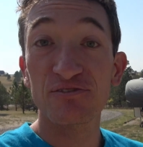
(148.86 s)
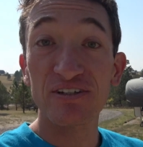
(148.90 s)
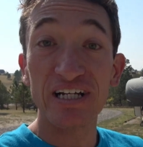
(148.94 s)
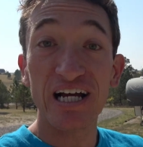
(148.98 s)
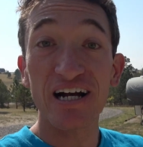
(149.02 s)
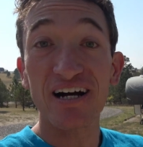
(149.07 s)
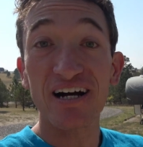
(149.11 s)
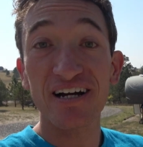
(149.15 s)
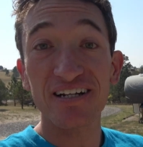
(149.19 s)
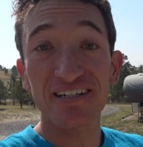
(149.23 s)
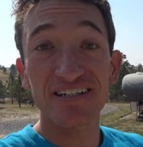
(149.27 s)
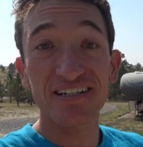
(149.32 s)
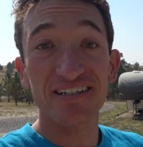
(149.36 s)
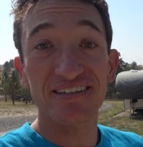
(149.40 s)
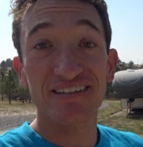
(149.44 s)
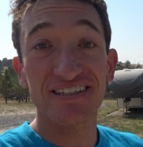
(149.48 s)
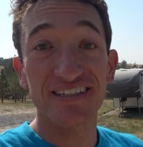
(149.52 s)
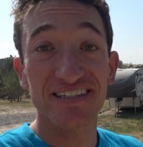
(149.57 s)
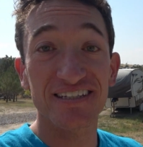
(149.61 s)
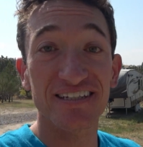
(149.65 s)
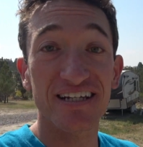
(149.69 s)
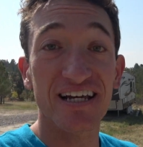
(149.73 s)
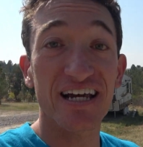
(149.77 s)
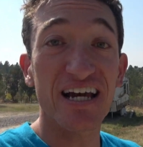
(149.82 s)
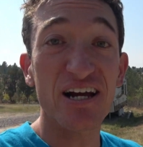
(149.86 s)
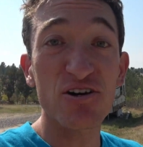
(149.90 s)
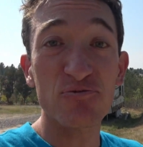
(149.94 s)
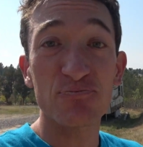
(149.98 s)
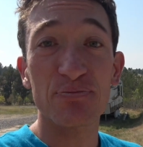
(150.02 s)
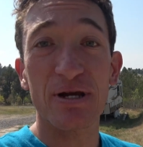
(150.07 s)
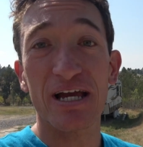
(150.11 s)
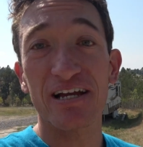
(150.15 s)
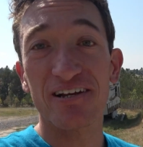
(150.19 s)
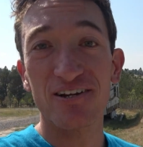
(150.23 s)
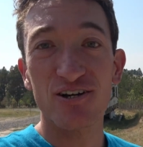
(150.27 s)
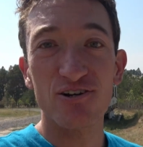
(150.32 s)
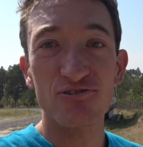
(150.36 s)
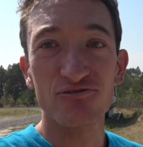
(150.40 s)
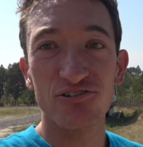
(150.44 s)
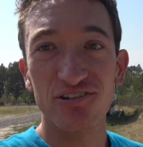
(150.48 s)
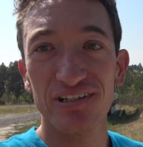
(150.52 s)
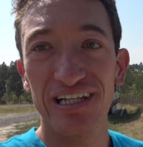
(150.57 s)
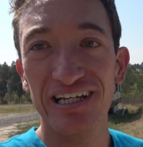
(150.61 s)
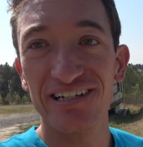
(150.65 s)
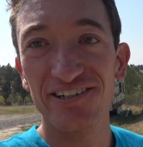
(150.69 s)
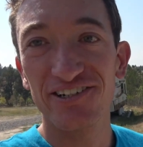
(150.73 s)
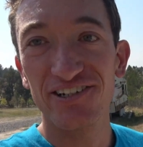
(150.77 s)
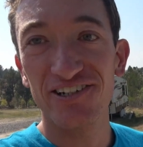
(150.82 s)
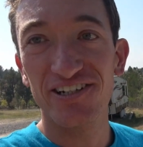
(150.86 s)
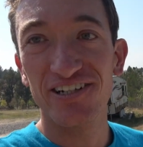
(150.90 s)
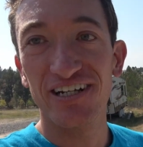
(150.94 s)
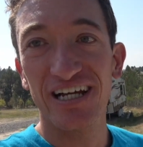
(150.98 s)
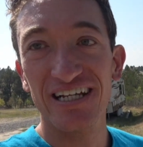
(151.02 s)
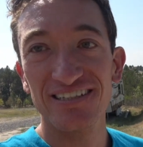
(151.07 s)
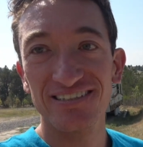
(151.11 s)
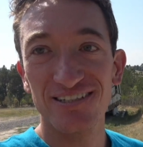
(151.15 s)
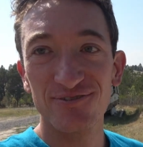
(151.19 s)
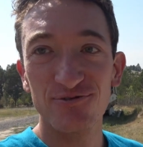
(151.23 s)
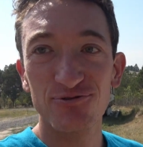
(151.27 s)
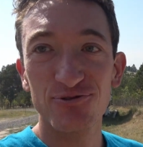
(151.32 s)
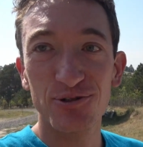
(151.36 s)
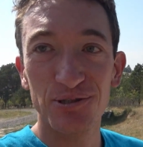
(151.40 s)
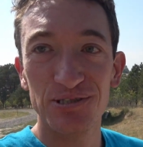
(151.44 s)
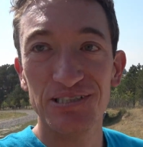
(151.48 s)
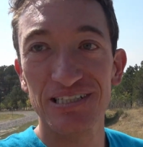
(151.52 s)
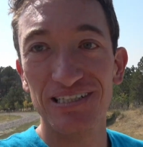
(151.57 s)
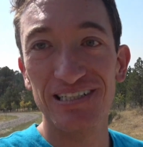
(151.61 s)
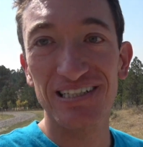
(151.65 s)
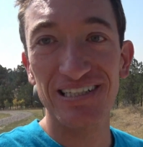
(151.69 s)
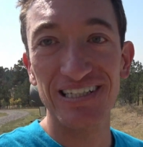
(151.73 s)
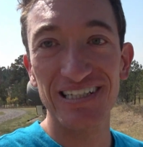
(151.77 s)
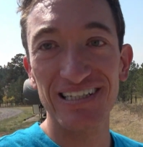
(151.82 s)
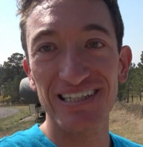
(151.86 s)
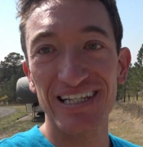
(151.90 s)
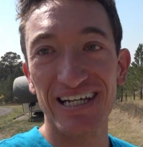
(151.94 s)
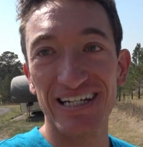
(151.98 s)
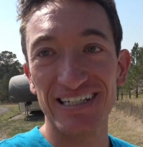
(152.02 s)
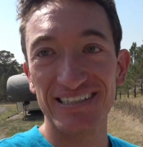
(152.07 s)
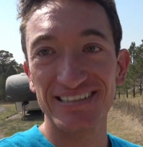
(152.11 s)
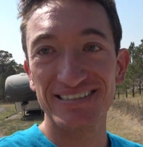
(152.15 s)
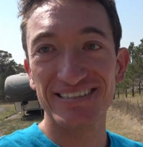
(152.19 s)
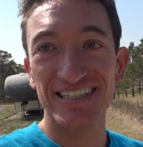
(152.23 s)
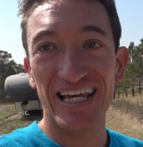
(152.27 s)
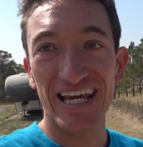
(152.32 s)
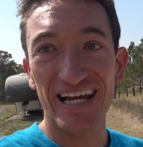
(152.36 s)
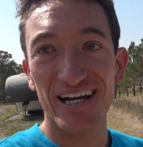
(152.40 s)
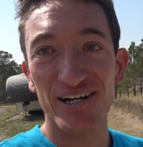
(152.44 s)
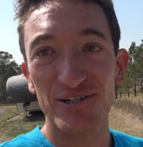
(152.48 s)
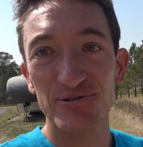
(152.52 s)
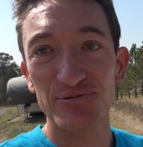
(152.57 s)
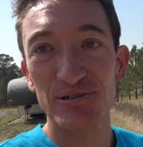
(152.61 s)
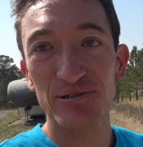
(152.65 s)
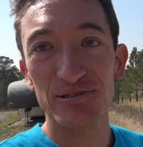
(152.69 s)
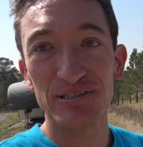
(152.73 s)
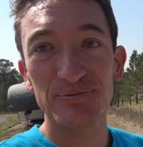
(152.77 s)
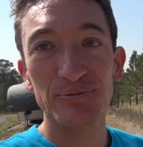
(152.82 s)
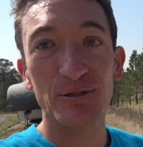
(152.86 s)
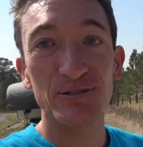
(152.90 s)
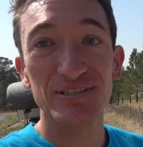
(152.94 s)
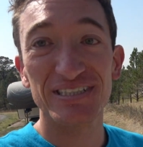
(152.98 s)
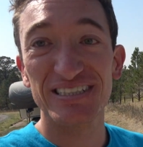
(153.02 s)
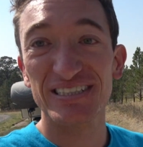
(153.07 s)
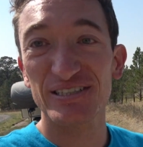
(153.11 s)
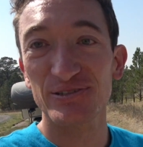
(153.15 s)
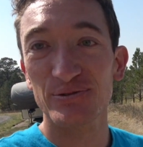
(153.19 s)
Moving on, the Outback Overlander has unfortunately let us down. We were supposed to